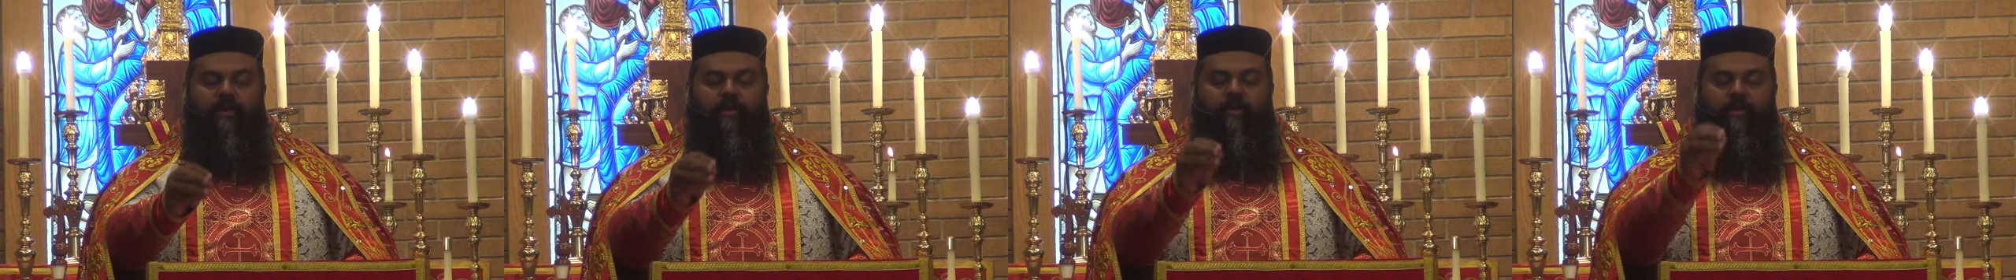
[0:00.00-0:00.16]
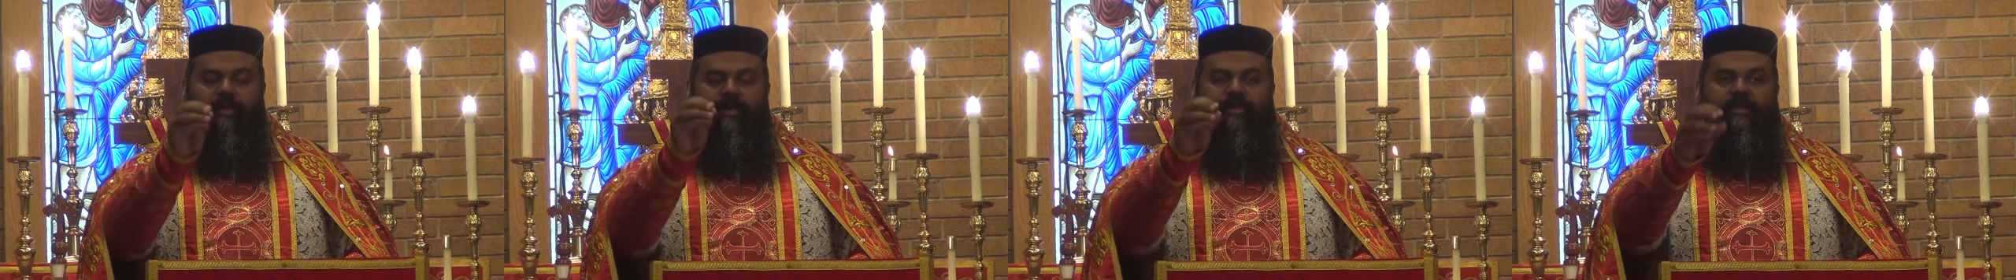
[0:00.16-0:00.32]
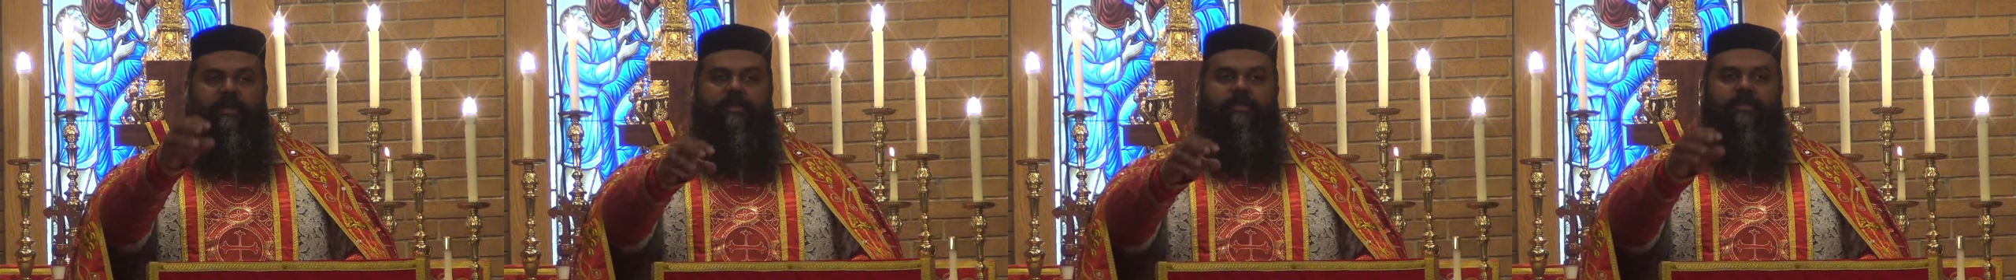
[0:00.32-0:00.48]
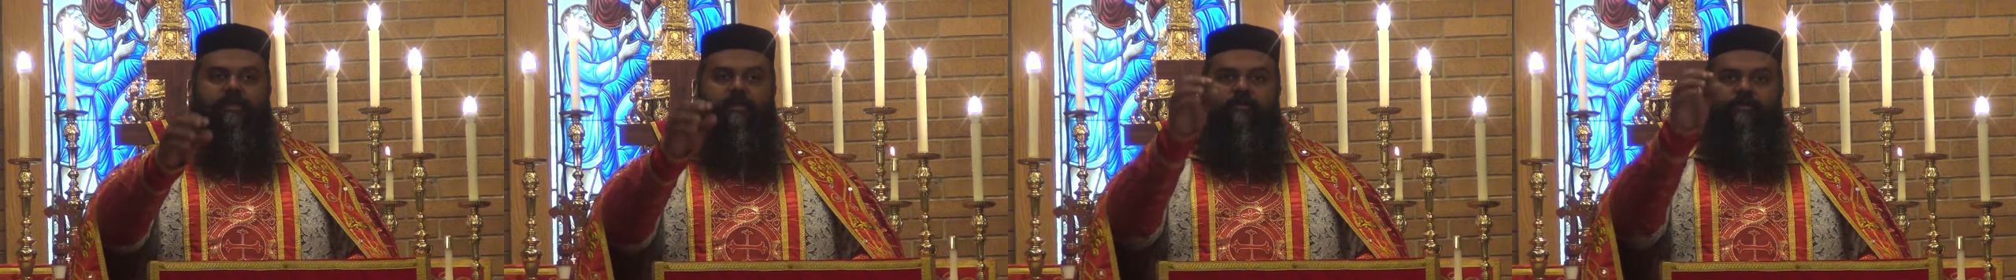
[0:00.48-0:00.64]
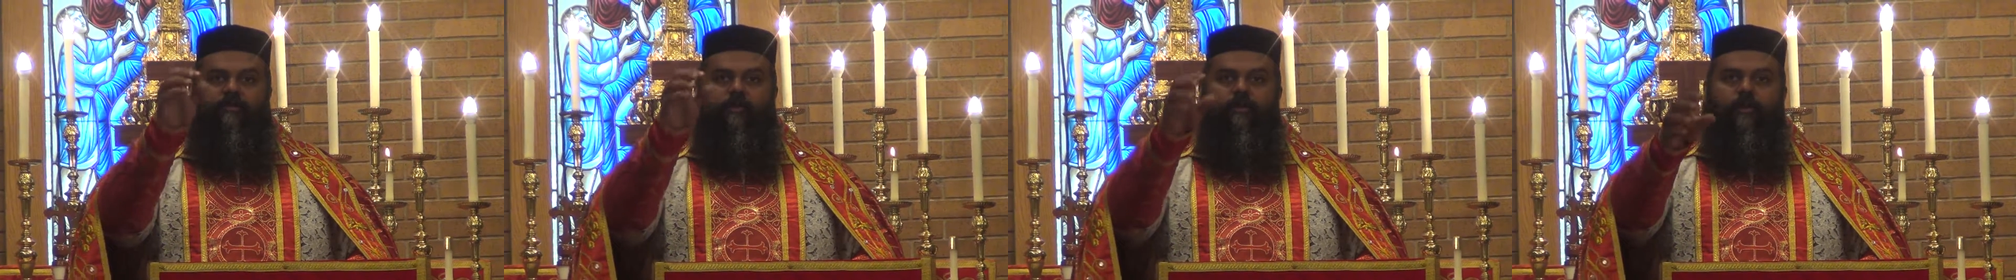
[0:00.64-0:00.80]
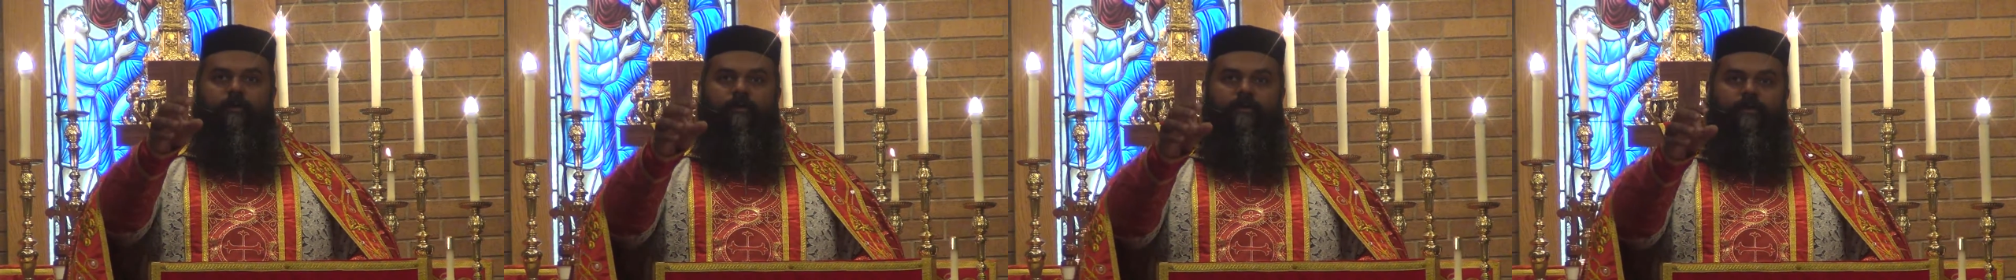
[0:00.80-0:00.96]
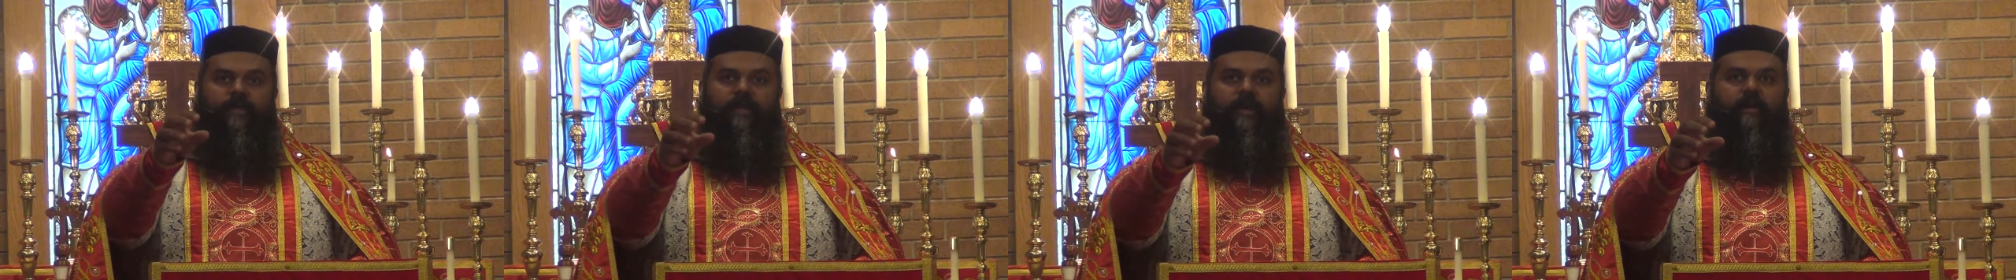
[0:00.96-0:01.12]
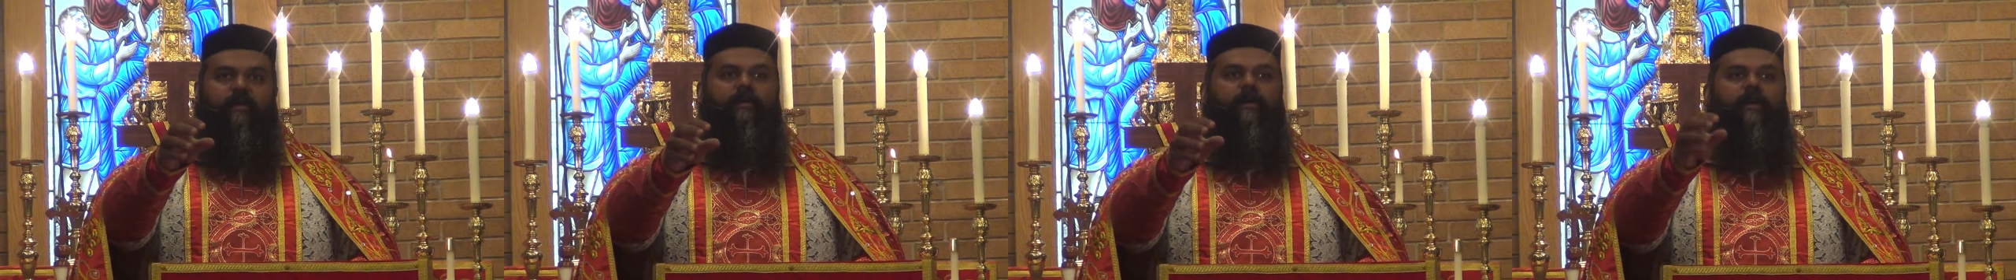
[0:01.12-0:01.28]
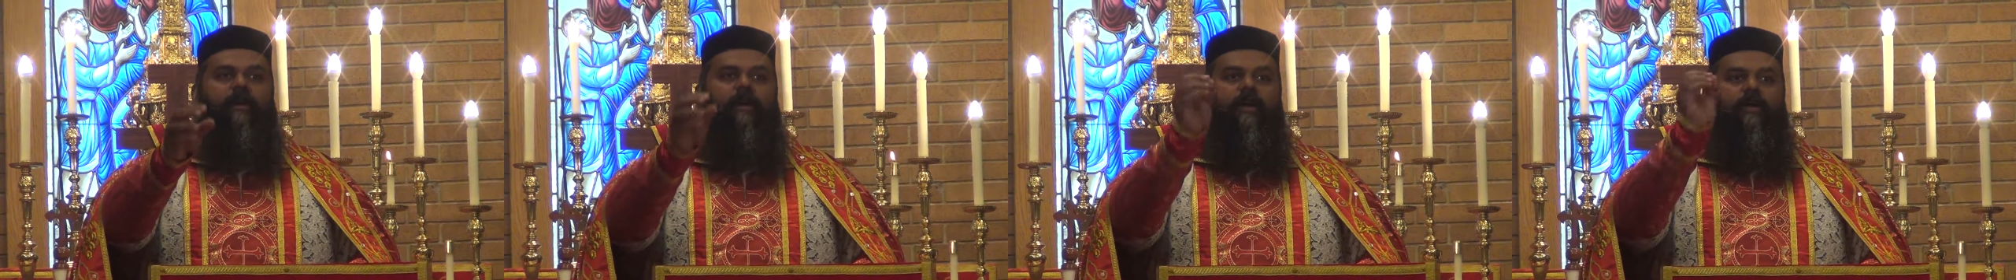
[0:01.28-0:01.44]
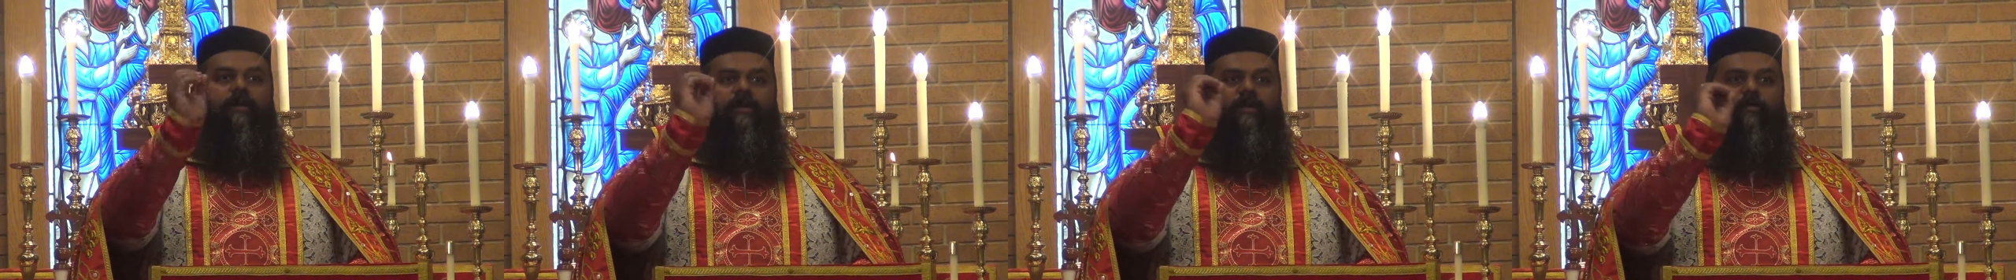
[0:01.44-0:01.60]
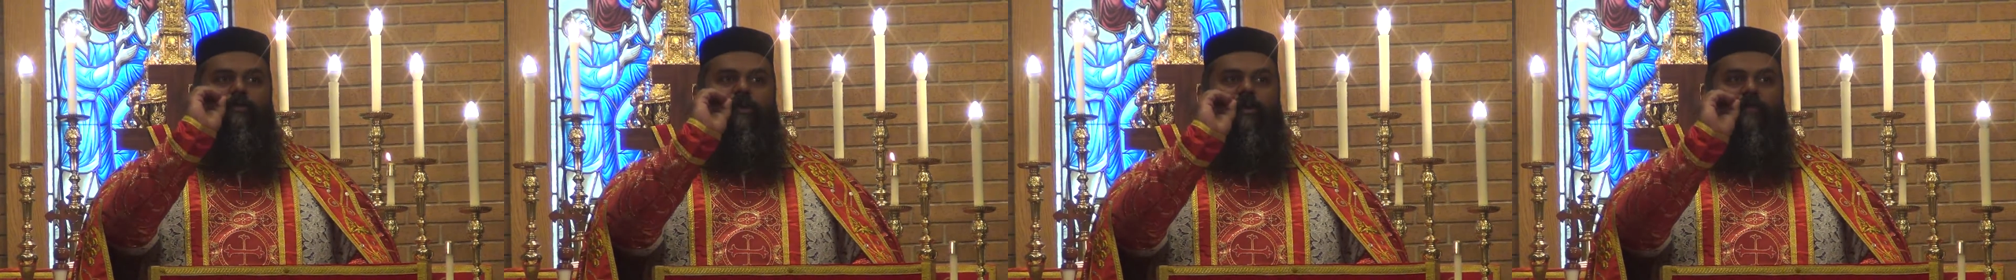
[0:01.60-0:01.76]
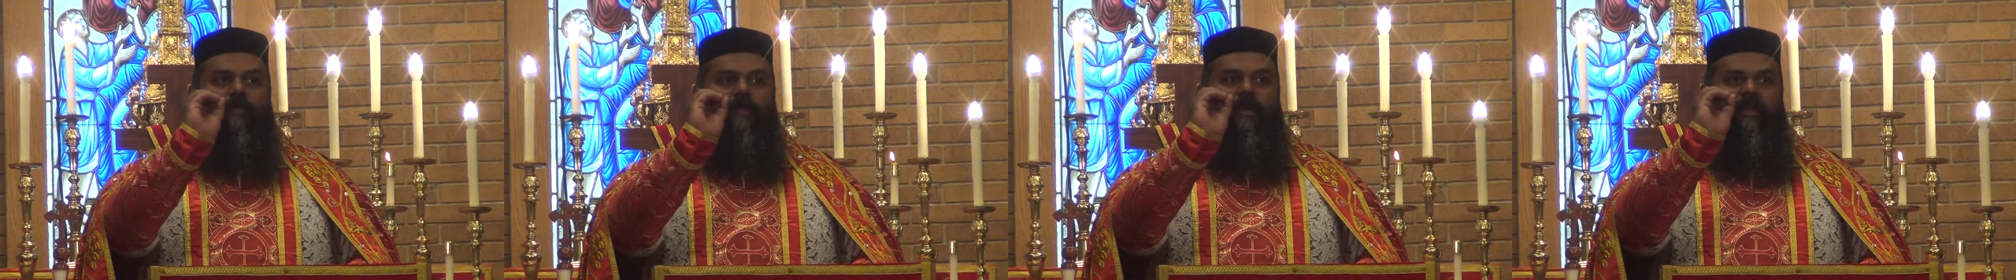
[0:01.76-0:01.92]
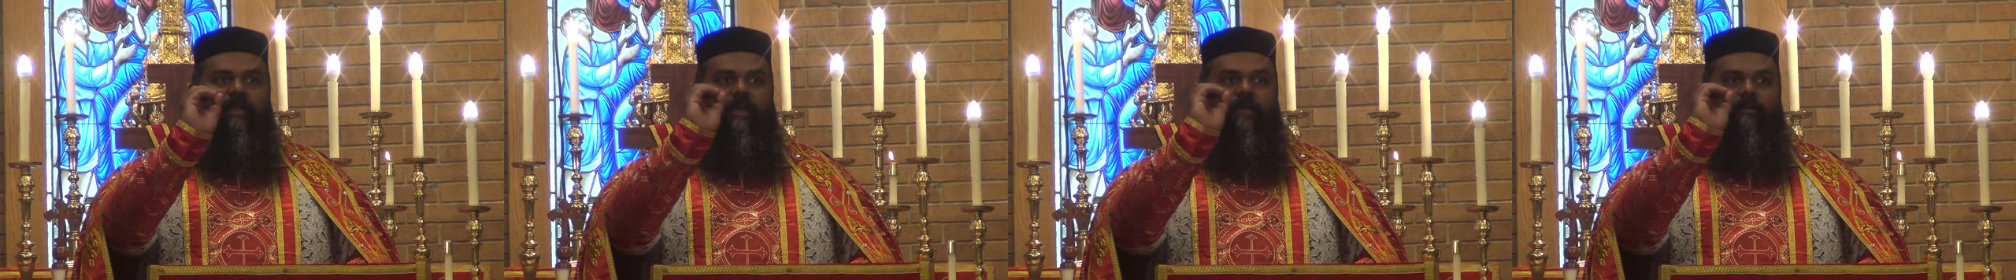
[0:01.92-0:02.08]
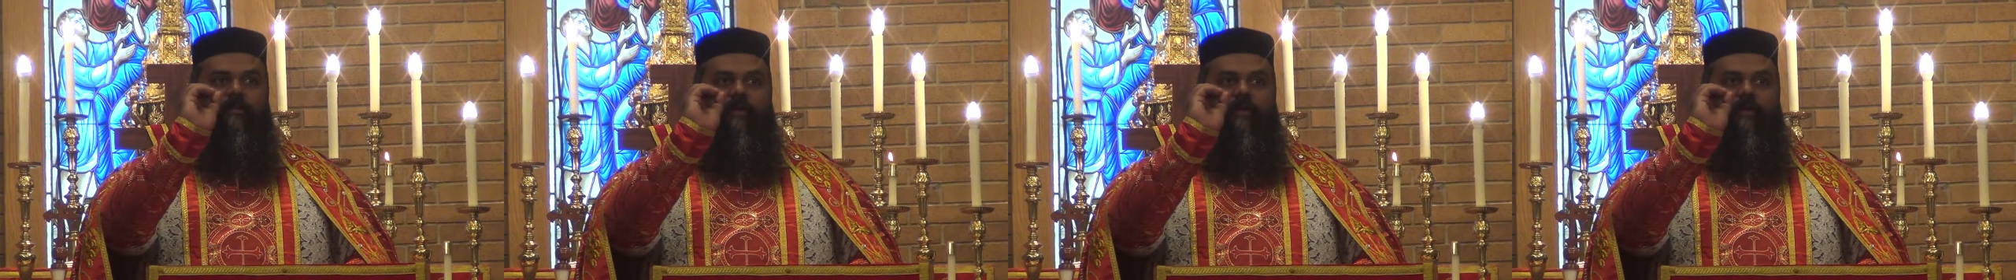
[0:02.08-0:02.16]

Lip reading: They want the attention of whoever's there. They want to be